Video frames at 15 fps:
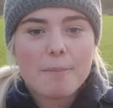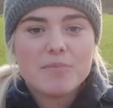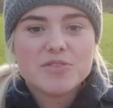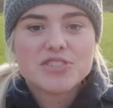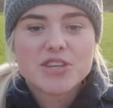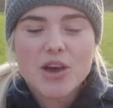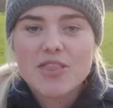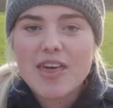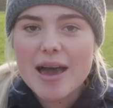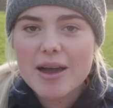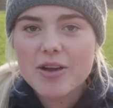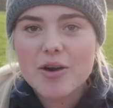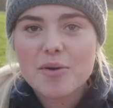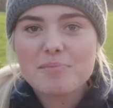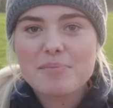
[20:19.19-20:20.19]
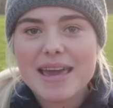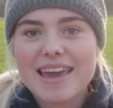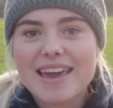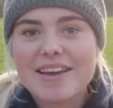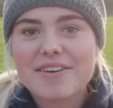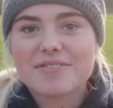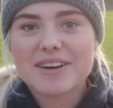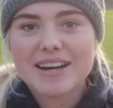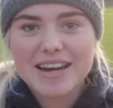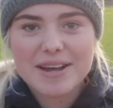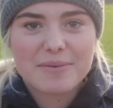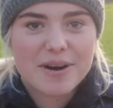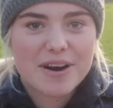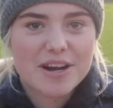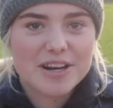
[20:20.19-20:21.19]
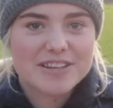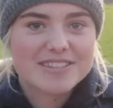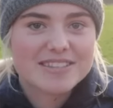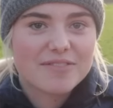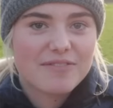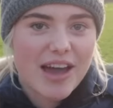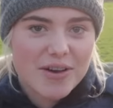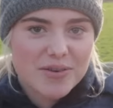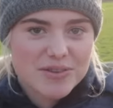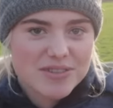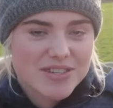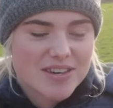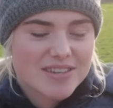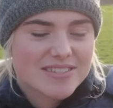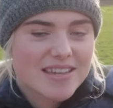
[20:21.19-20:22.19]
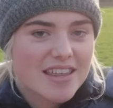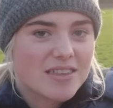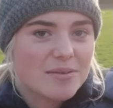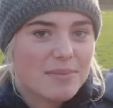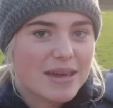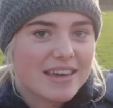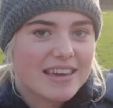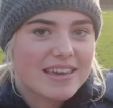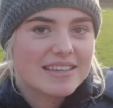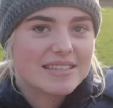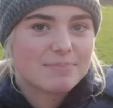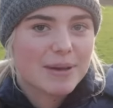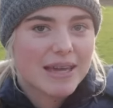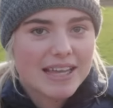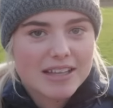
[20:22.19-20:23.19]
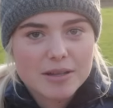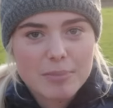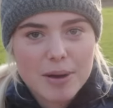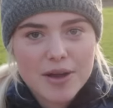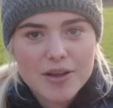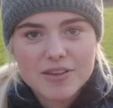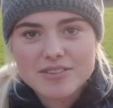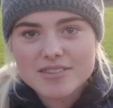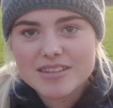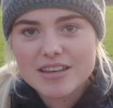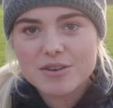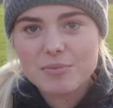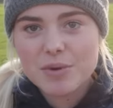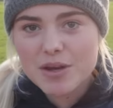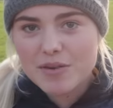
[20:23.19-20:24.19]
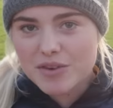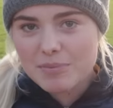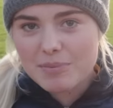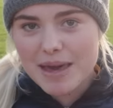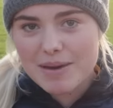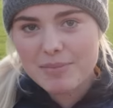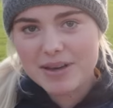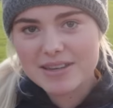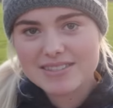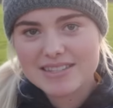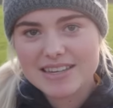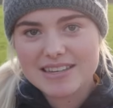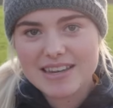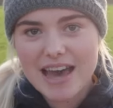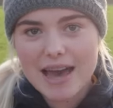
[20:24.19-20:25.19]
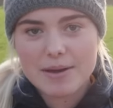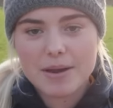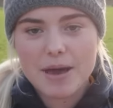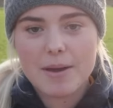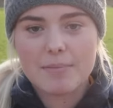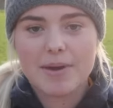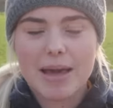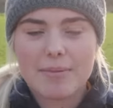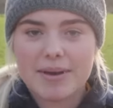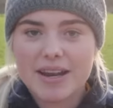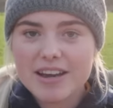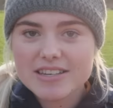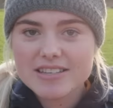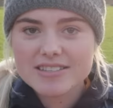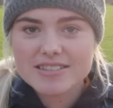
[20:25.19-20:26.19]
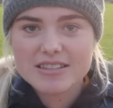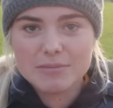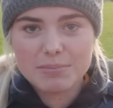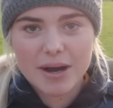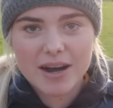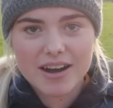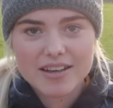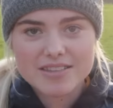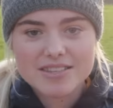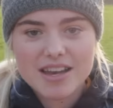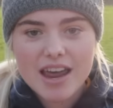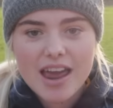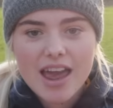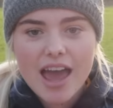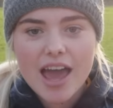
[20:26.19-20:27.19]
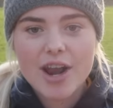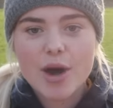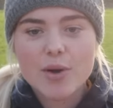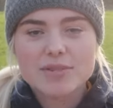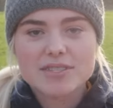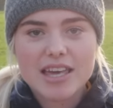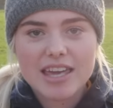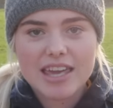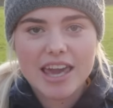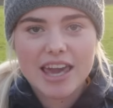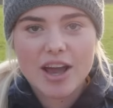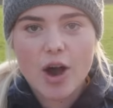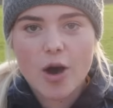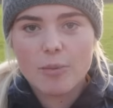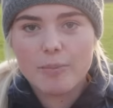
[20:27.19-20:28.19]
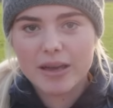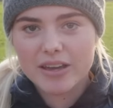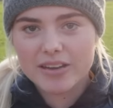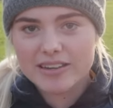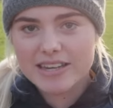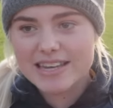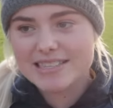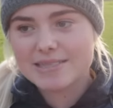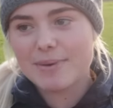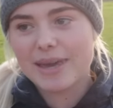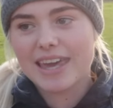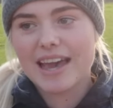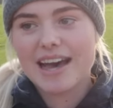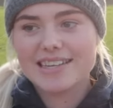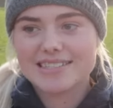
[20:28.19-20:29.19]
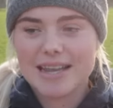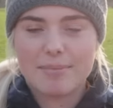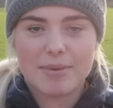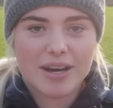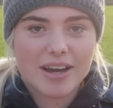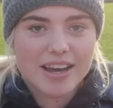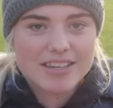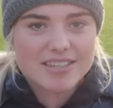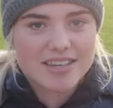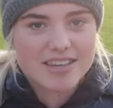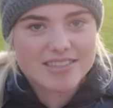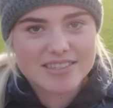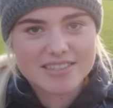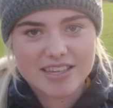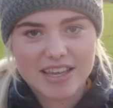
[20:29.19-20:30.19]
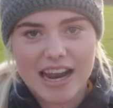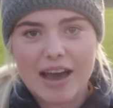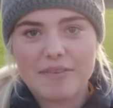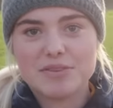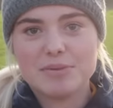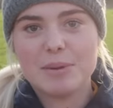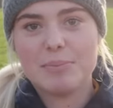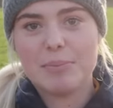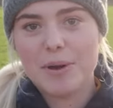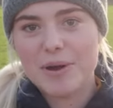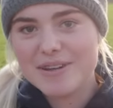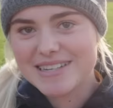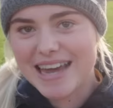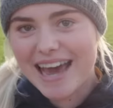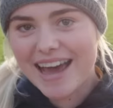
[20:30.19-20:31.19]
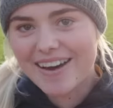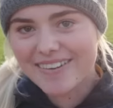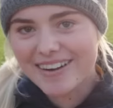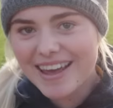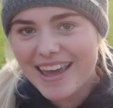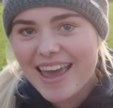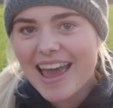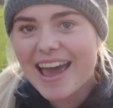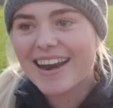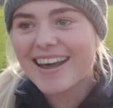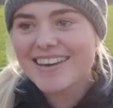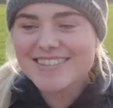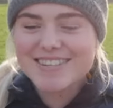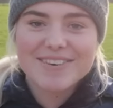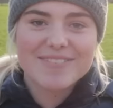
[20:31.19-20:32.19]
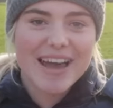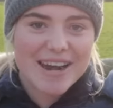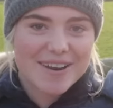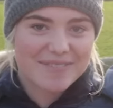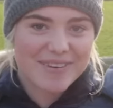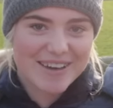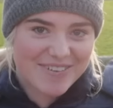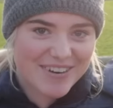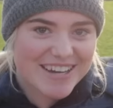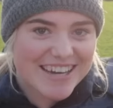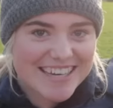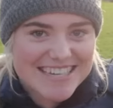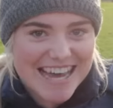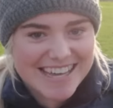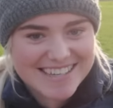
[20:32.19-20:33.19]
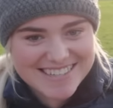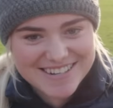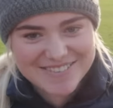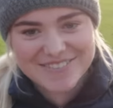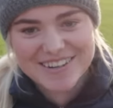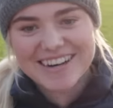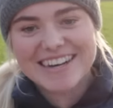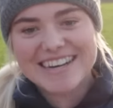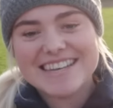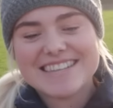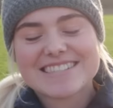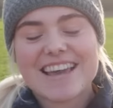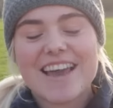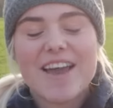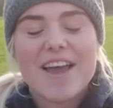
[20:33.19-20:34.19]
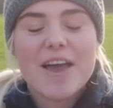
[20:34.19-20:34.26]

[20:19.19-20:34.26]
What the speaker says: So that got me really worried because the vet also said that Mickey's pedal bones had moved a bit because he'd had laminitis in the past, and I was thinking, oh my goodness, Mickey has laminitis, he's gonna have to be put down, and I sort of had a bit of a catastrophize.